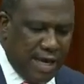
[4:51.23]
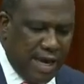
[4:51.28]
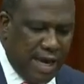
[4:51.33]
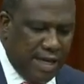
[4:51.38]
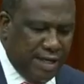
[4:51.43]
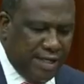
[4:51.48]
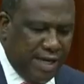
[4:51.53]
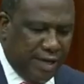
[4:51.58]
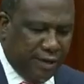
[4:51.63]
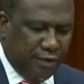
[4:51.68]

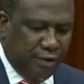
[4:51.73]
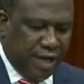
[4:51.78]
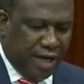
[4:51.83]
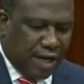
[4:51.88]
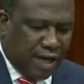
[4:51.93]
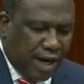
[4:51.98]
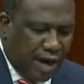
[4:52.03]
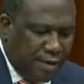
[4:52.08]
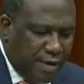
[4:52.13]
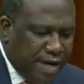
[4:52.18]
and that
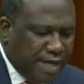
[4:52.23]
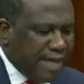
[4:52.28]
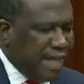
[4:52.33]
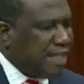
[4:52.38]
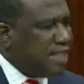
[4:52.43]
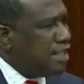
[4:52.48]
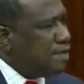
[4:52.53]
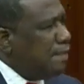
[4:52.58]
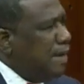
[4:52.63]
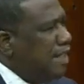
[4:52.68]
recurrent
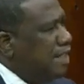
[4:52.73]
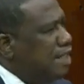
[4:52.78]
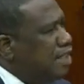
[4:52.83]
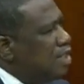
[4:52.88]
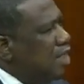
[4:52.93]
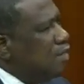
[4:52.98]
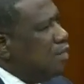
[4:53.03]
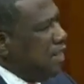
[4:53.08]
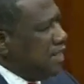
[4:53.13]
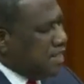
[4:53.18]

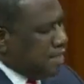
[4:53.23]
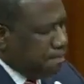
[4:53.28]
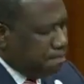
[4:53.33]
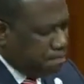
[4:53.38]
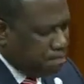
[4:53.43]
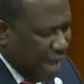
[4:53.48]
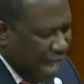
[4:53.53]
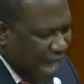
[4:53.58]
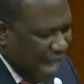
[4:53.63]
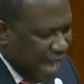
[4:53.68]
expenditure was
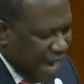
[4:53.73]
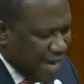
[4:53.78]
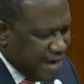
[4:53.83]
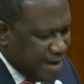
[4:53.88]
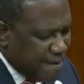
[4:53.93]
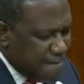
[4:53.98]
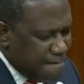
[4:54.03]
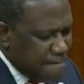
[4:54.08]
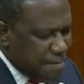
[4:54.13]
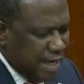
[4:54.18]
bad